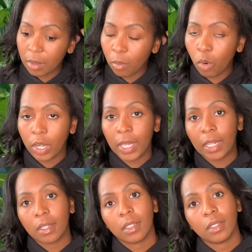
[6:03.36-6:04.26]

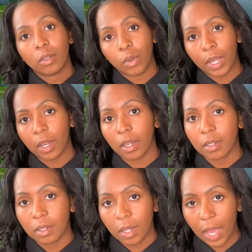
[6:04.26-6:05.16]
morning where
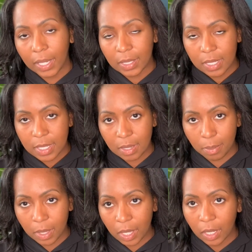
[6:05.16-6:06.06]
I get to sleep
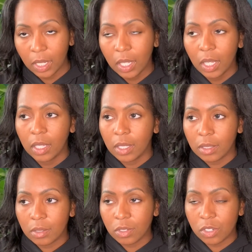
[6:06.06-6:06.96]
in
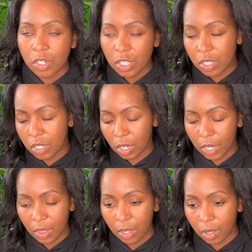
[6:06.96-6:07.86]
just
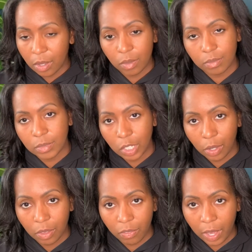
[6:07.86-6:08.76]
during the
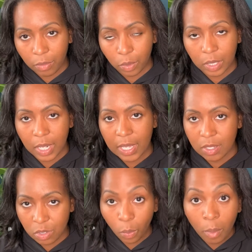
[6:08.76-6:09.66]
5 work days.
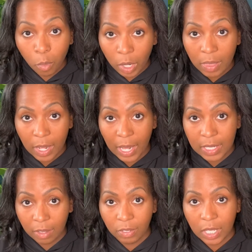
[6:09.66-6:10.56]
There's one morning that I
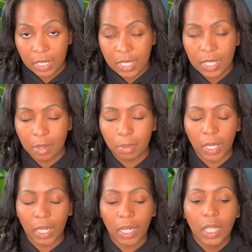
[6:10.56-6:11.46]
definitely get to sleep
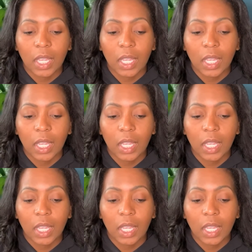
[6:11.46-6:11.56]
in